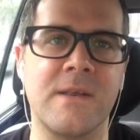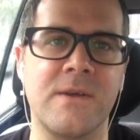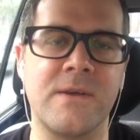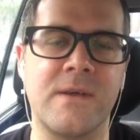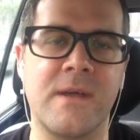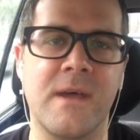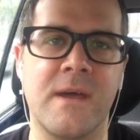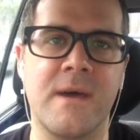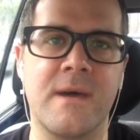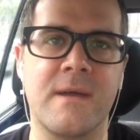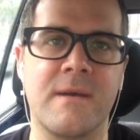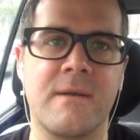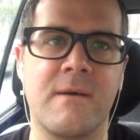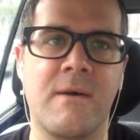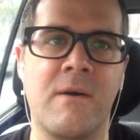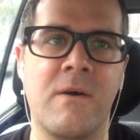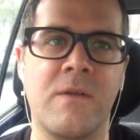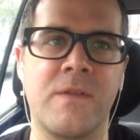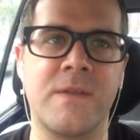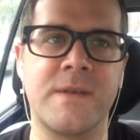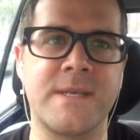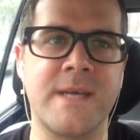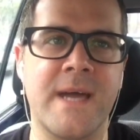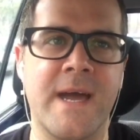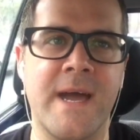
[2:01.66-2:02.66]
look at
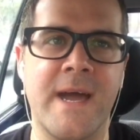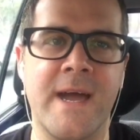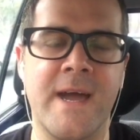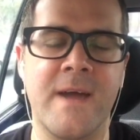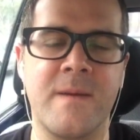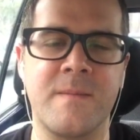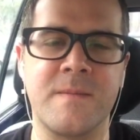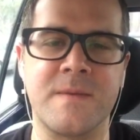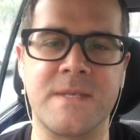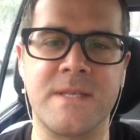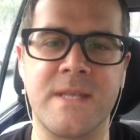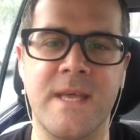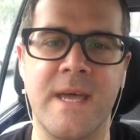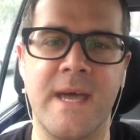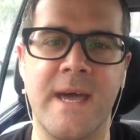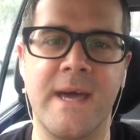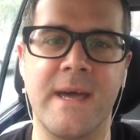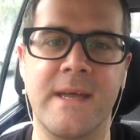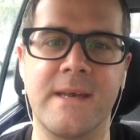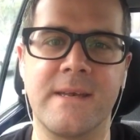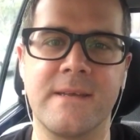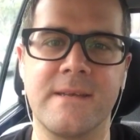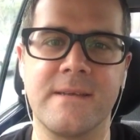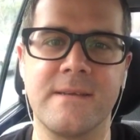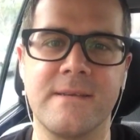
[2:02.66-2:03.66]
all the times
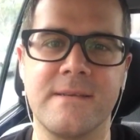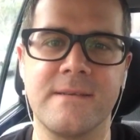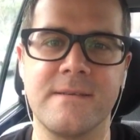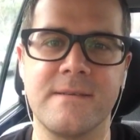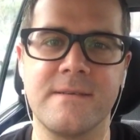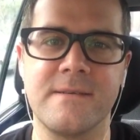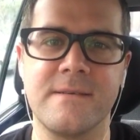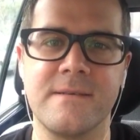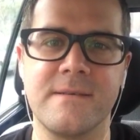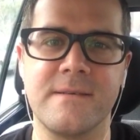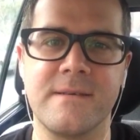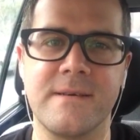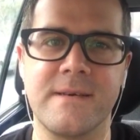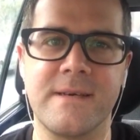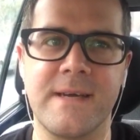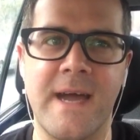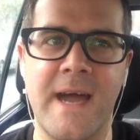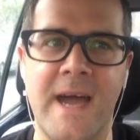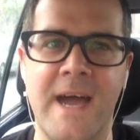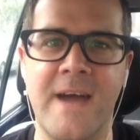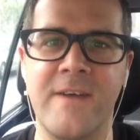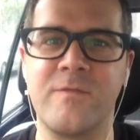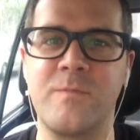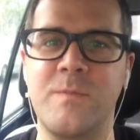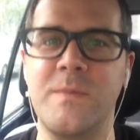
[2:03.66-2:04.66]
that
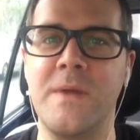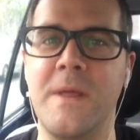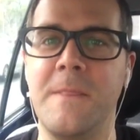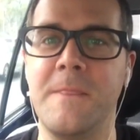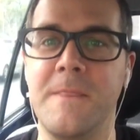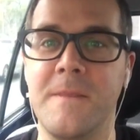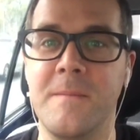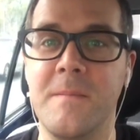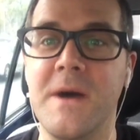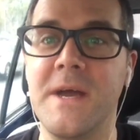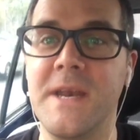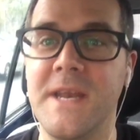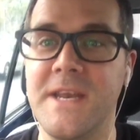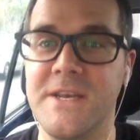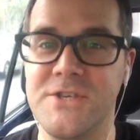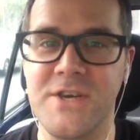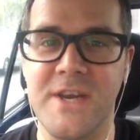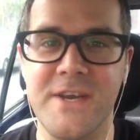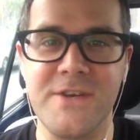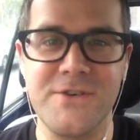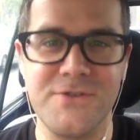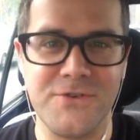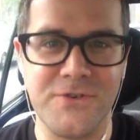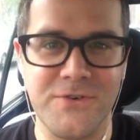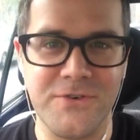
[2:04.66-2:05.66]
I've been the money
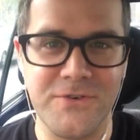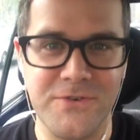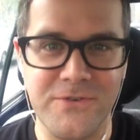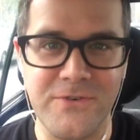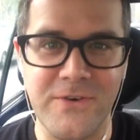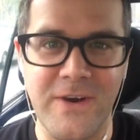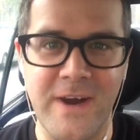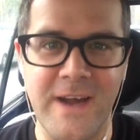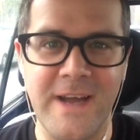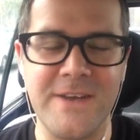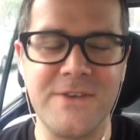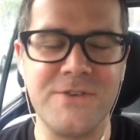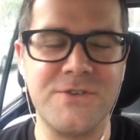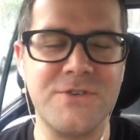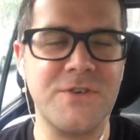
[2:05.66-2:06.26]
changer, right?